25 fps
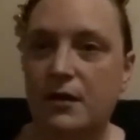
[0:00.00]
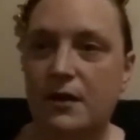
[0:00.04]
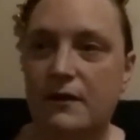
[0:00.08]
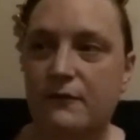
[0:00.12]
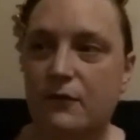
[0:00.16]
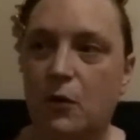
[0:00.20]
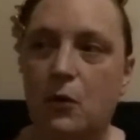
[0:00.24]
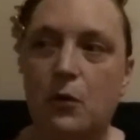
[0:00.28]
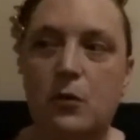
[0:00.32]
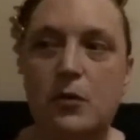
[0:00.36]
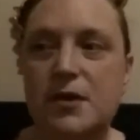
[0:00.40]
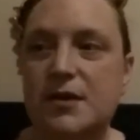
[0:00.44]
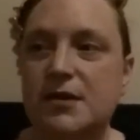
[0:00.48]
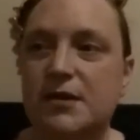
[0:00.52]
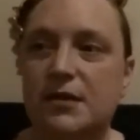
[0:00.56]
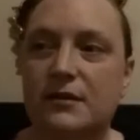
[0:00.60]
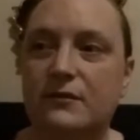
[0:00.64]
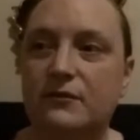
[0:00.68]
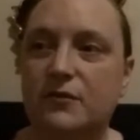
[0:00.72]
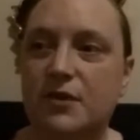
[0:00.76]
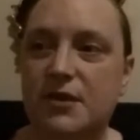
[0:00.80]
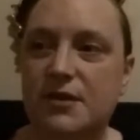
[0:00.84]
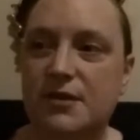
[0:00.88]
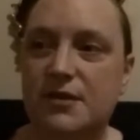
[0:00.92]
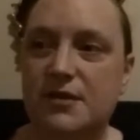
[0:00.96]
I've always
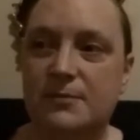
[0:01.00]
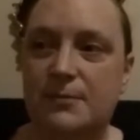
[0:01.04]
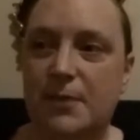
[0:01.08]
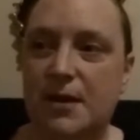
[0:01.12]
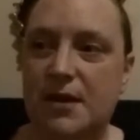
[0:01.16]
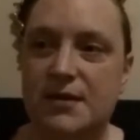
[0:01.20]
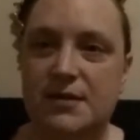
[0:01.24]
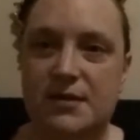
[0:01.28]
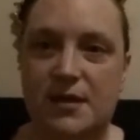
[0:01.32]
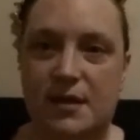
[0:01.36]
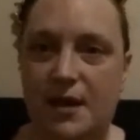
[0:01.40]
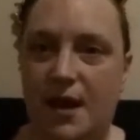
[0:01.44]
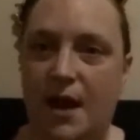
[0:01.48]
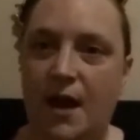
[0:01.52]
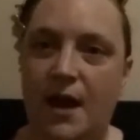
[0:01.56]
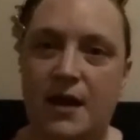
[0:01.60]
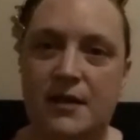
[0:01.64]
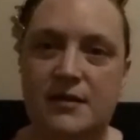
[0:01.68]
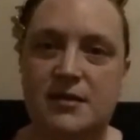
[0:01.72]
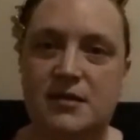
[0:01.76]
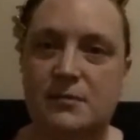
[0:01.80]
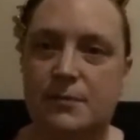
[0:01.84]
lived in a space that had